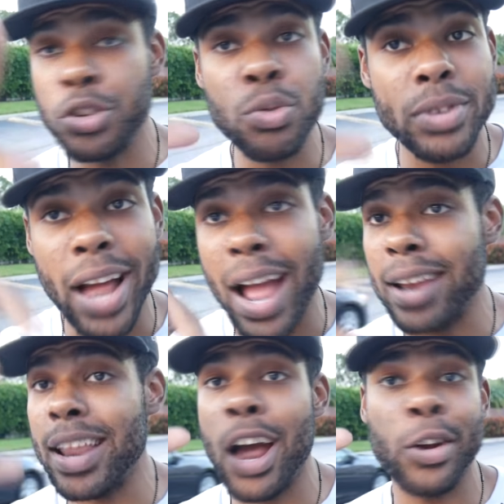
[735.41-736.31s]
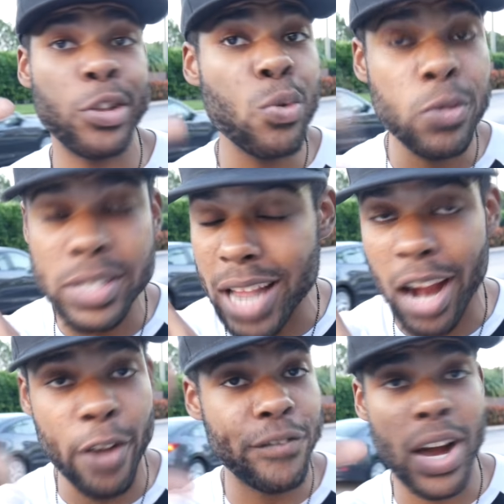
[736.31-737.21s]
You diet down and you
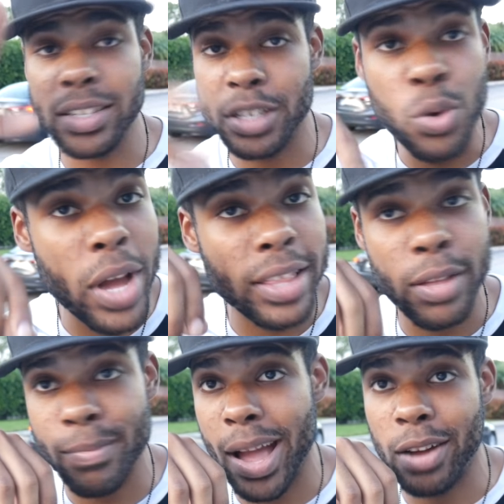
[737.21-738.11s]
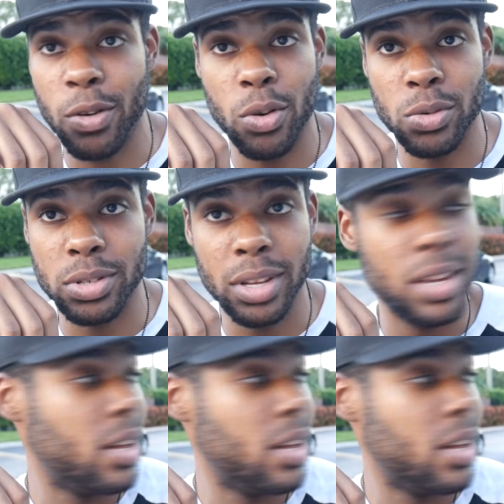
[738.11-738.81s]
sacrifice and you hit the macros.